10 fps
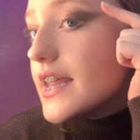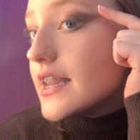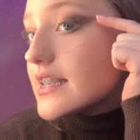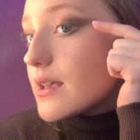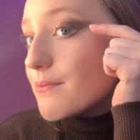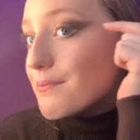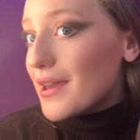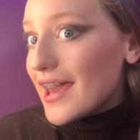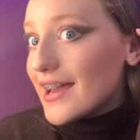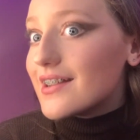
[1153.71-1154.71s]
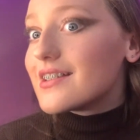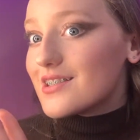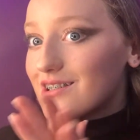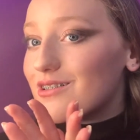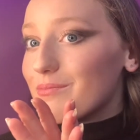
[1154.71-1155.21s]
this big
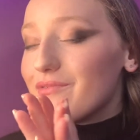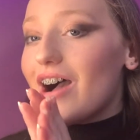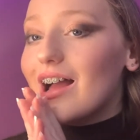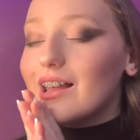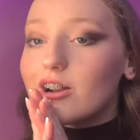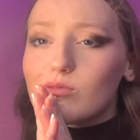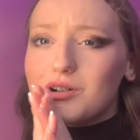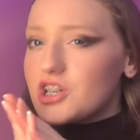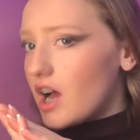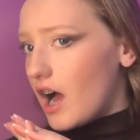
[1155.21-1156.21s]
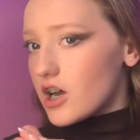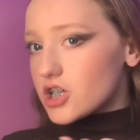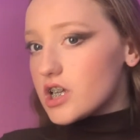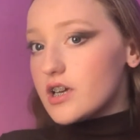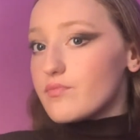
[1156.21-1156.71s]
strip of eyeliner, which I
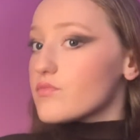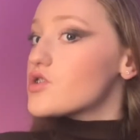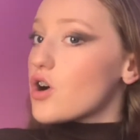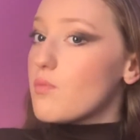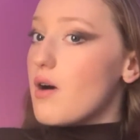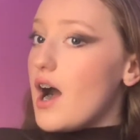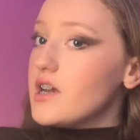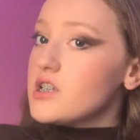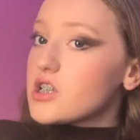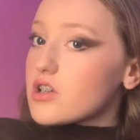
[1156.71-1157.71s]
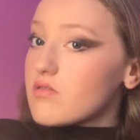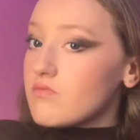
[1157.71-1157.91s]
actually don't mind.